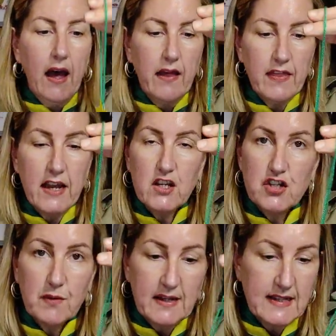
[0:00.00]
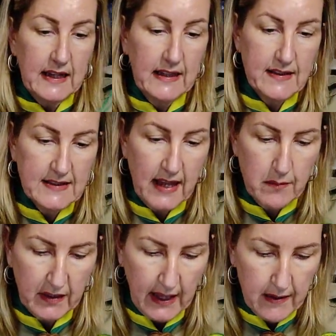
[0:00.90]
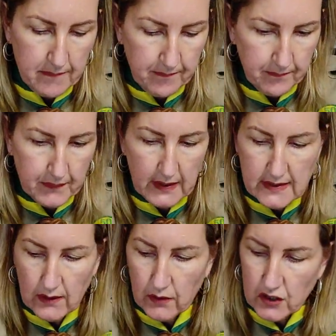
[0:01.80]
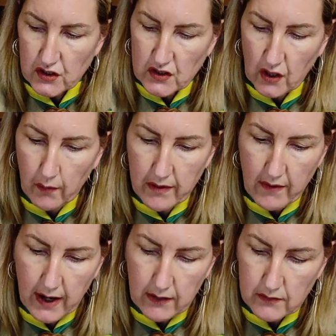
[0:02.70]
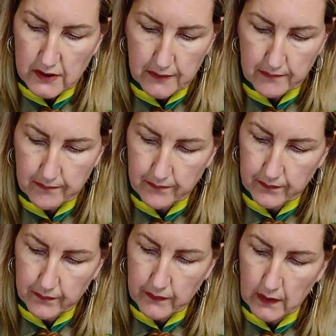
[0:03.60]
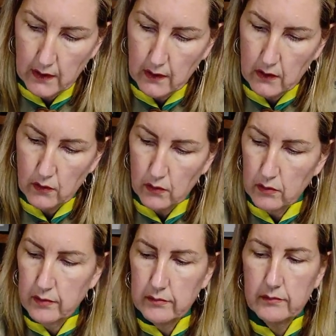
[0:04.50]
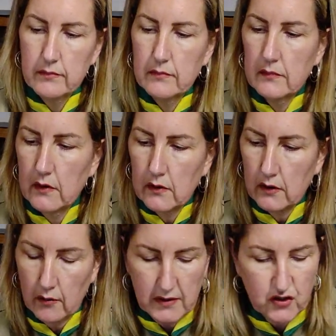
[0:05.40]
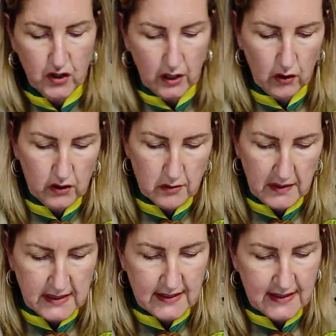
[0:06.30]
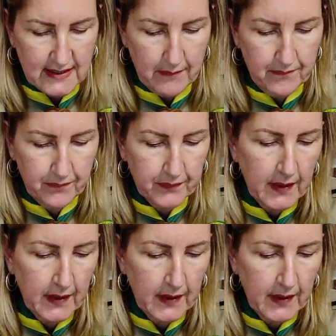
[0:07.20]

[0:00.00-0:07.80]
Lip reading: And then you do exactly the same again. So you're just going round. Oh, got my string caught on my scissors then.